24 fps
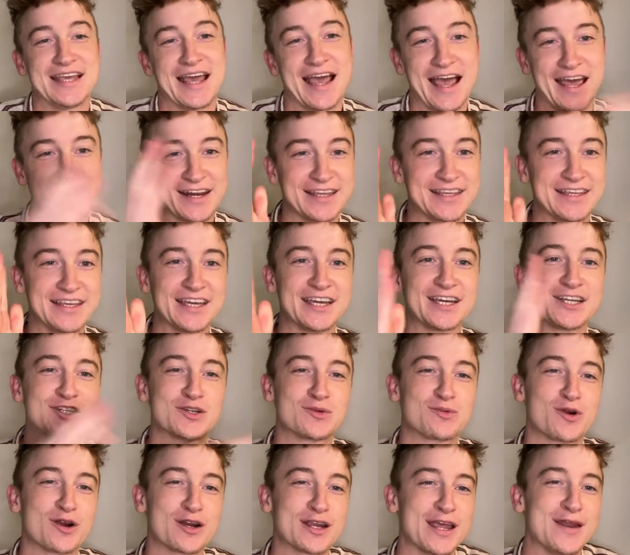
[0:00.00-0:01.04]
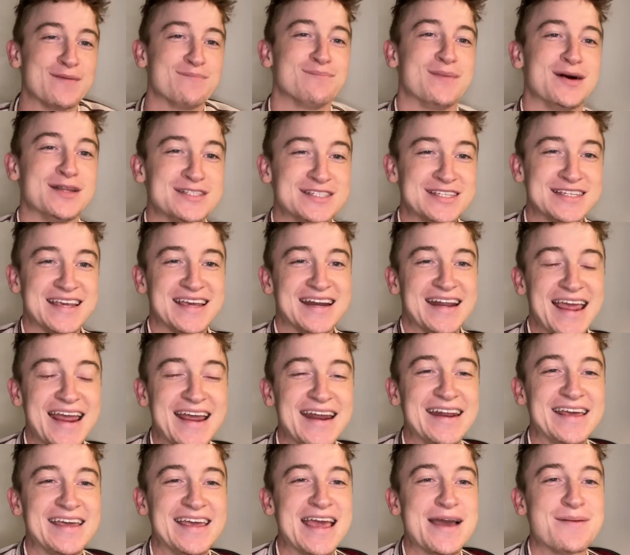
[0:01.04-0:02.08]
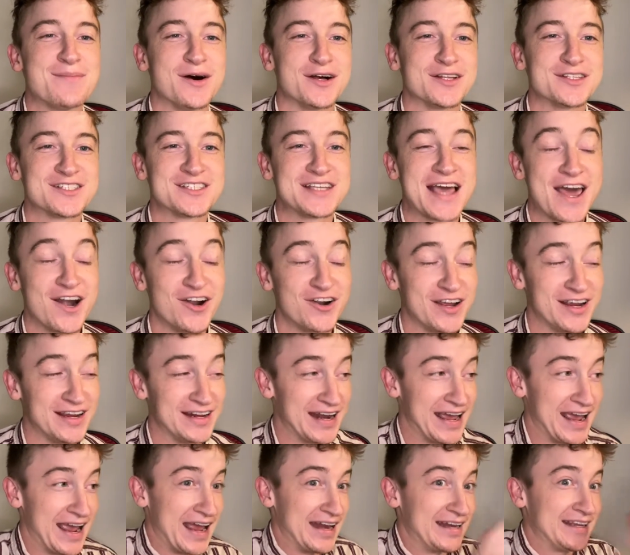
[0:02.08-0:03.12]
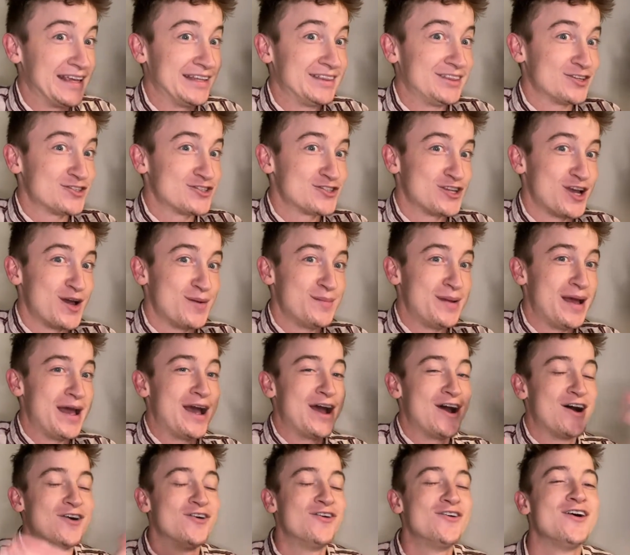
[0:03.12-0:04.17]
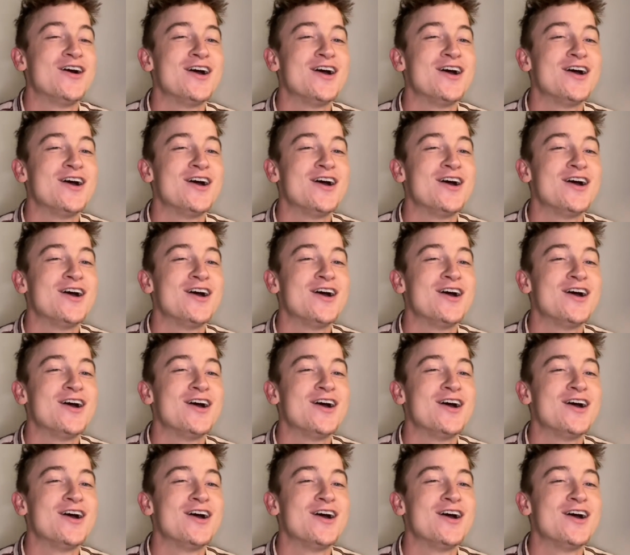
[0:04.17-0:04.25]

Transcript: I had a gig to work in Muncie at 8 a.m. on Saturday, and I had to get there somehow.